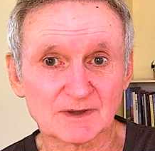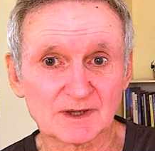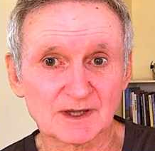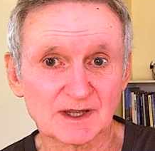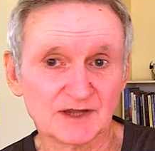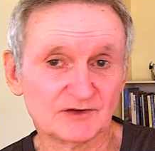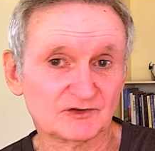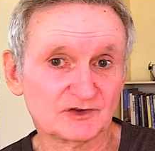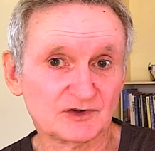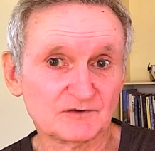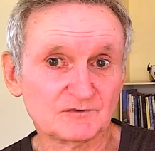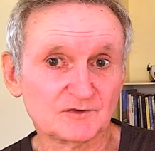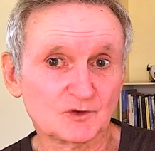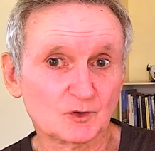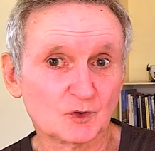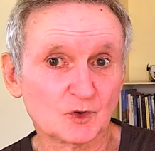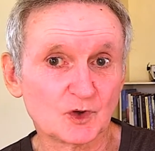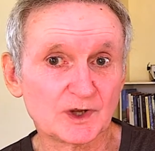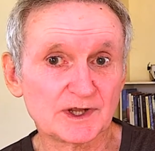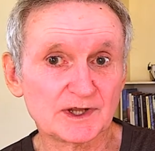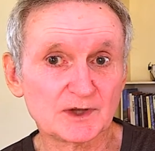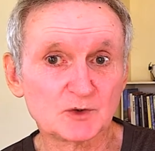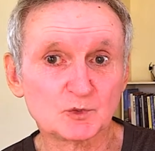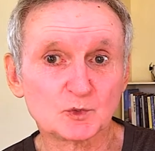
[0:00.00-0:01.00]
as if you were
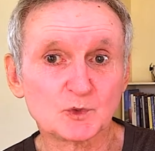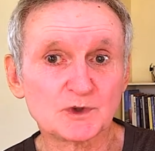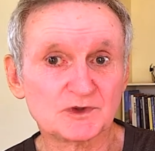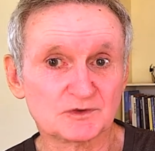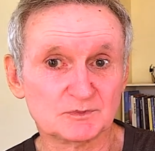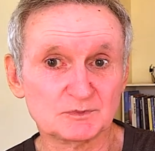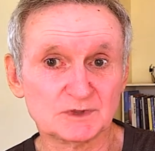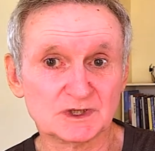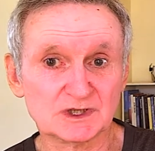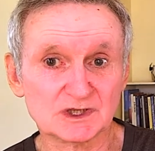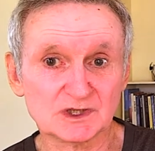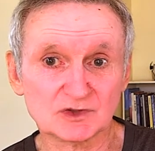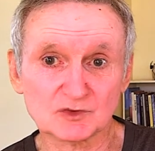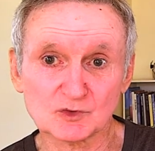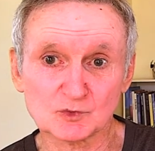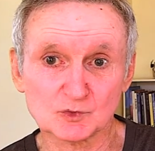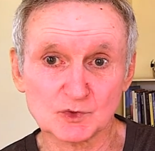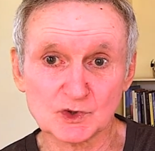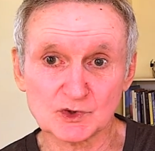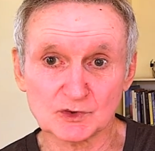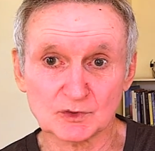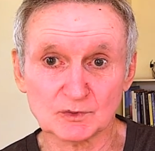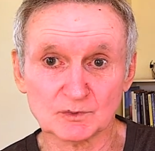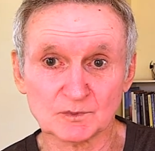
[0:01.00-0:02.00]
here with me in the
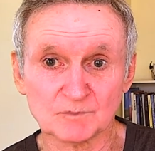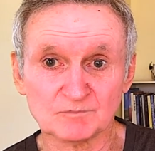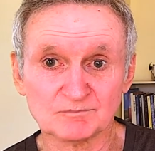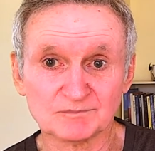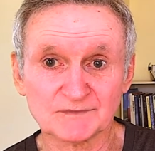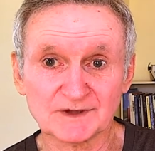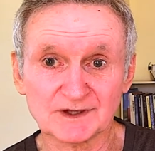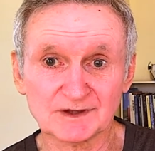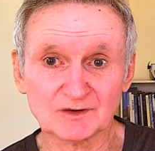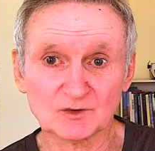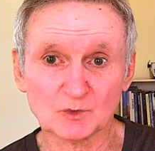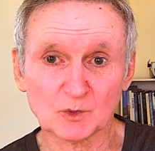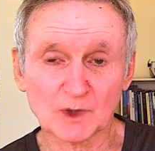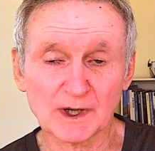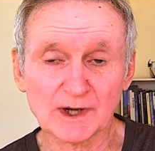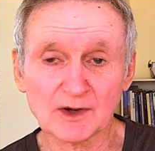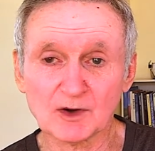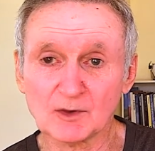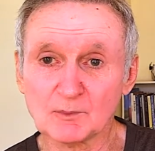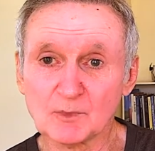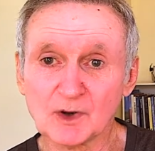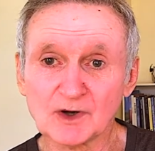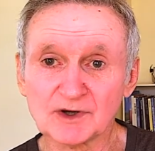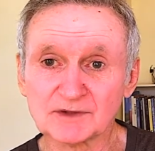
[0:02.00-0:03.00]
room in the way I
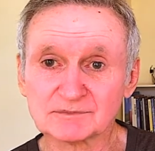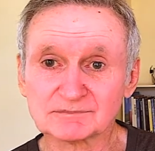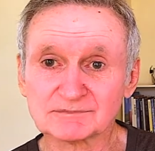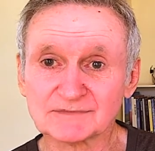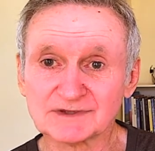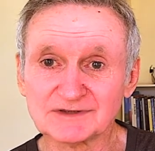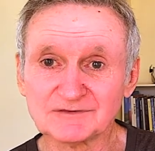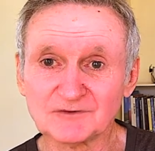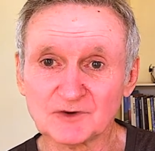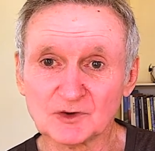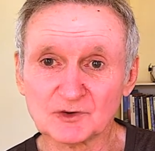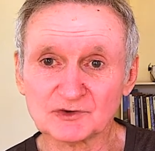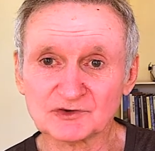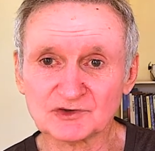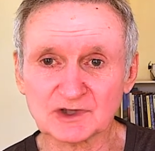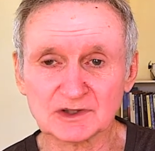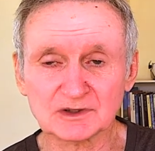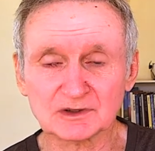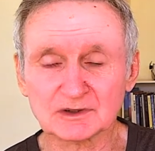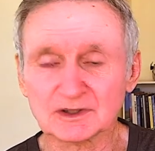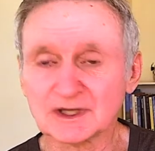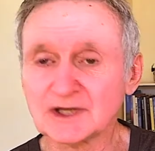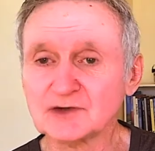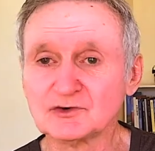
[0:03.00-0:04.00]
might if I was
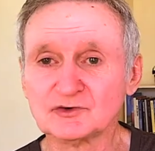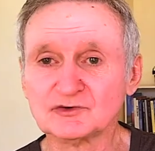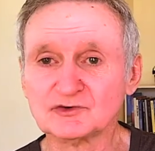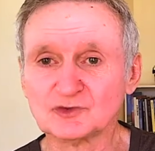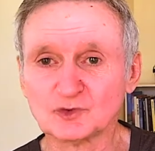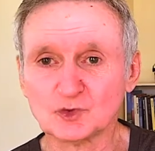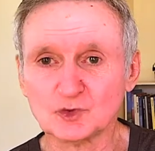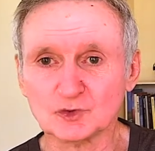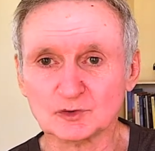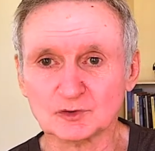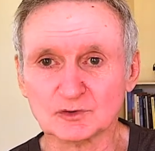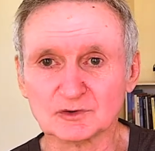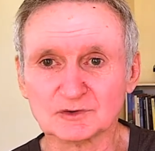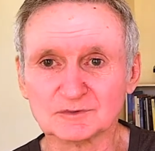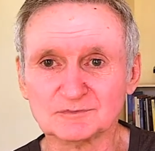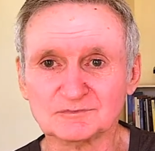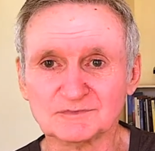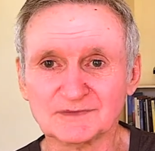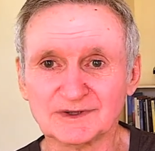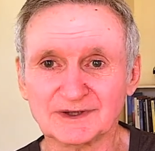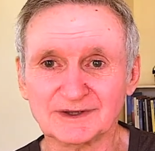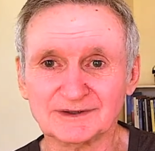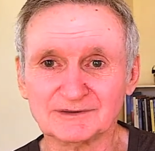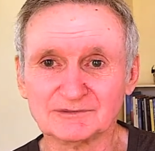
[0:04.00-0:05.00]
in a school
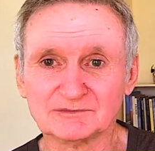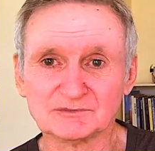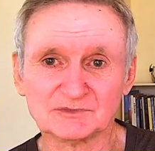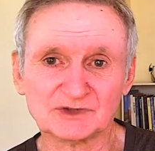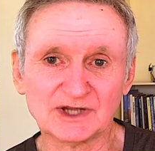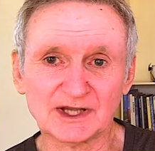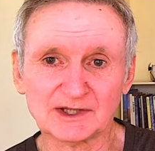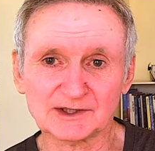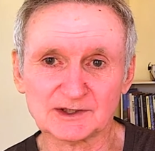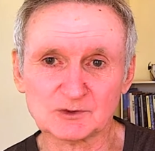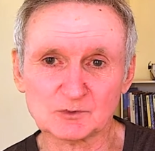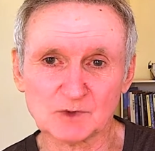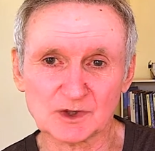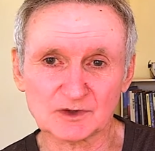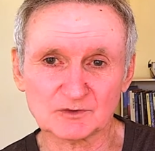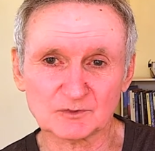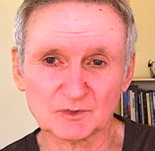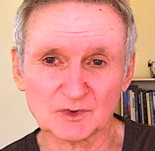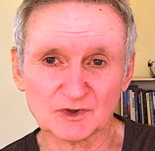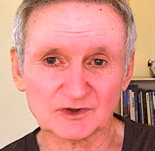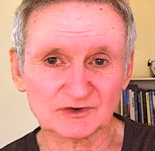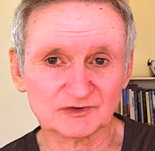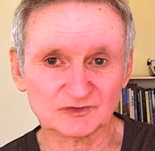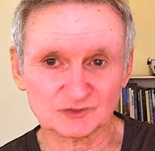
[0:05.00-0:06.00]
and telling one of
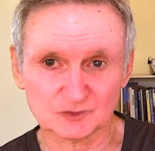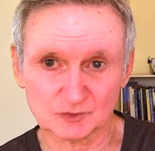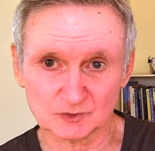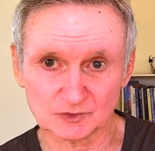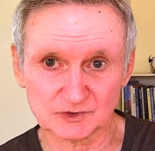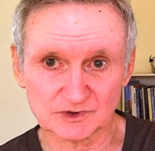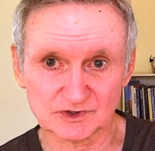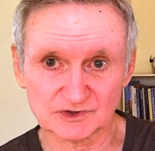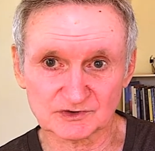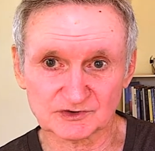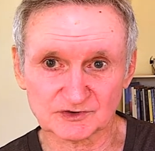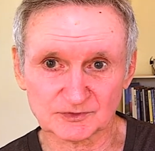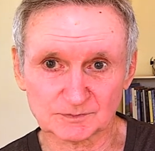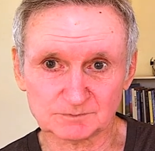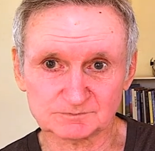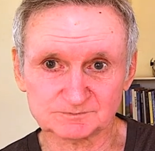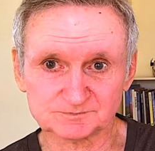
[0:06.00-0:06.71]
my stories.